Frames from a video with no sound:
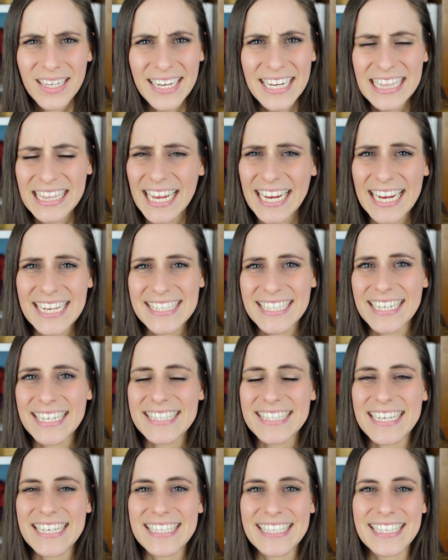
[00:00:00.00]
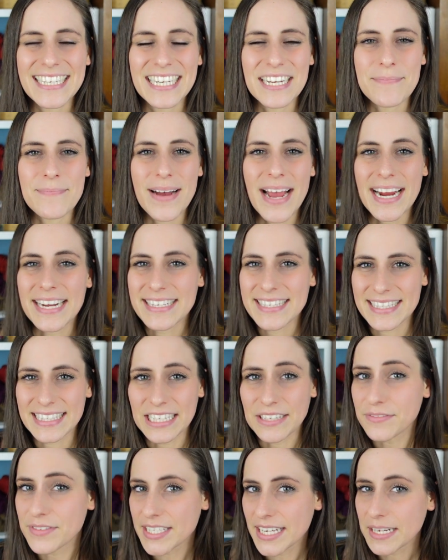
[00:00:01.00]
and like I said, it's easy to combine
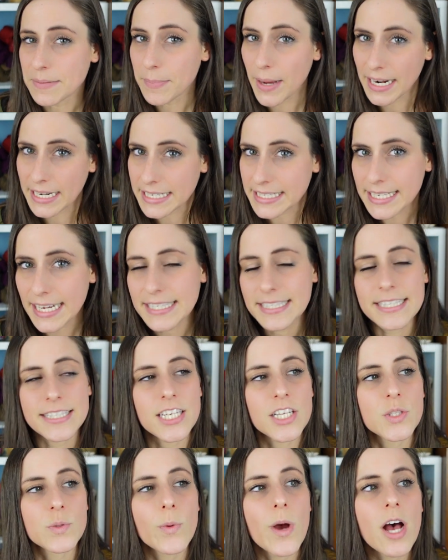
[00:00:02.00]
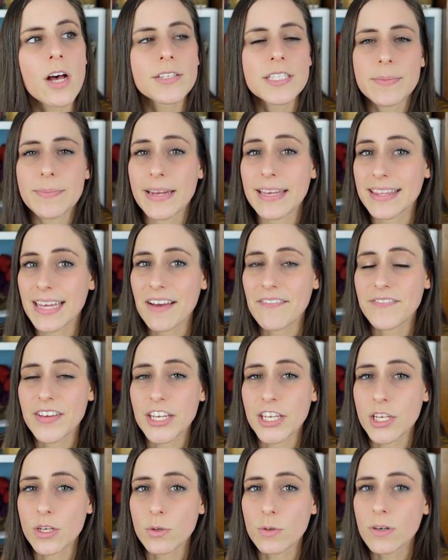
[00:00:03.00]
sleeves and body sizes as well to make that
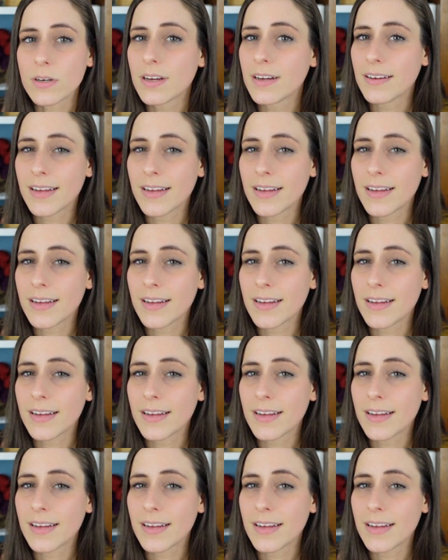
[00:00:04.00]
fit you